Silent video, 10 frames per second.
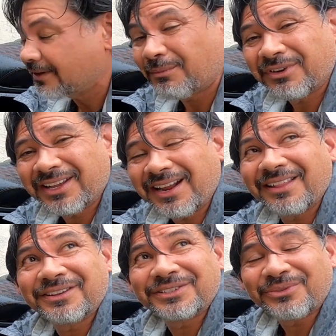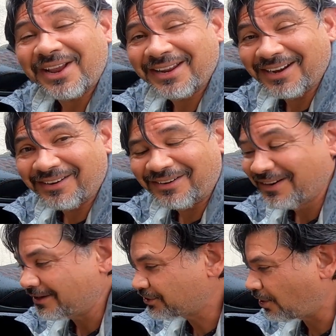I'm gonna get out of this rain here.
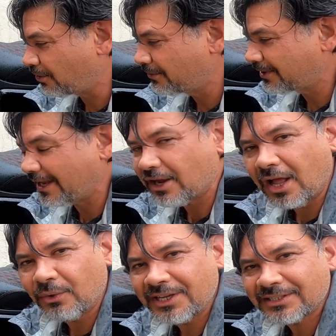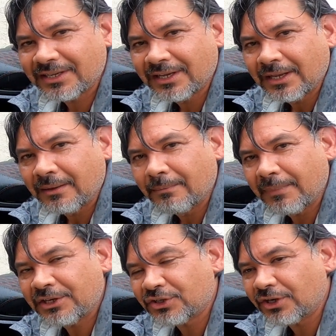So, like always,
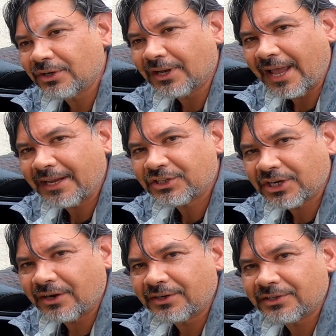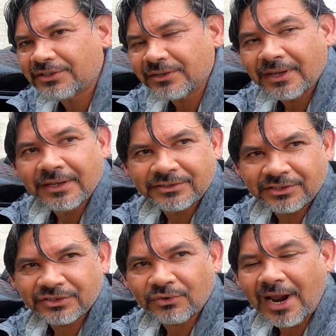make sure you like, share, and
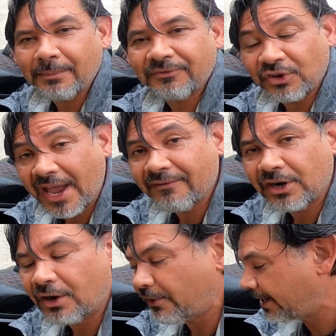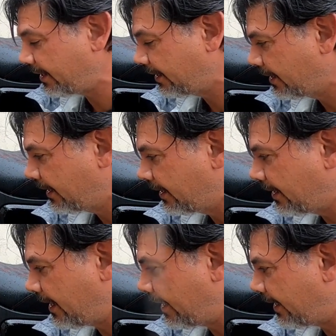subscribe if you haven't already.
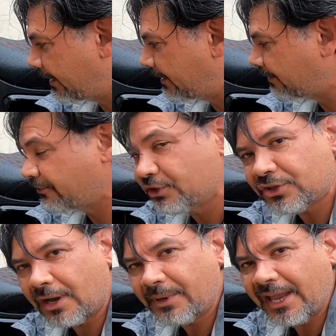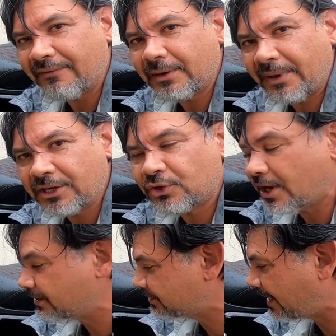And in the future, I'll be having a
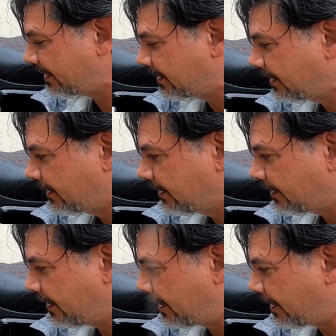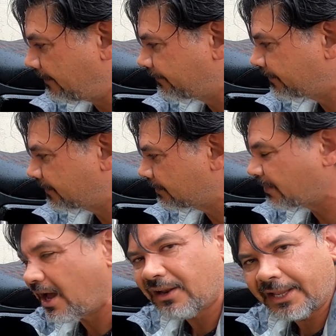Patreon site, um,
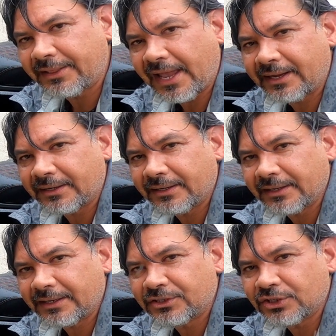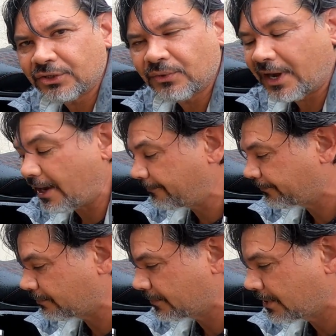but I'll link that into um,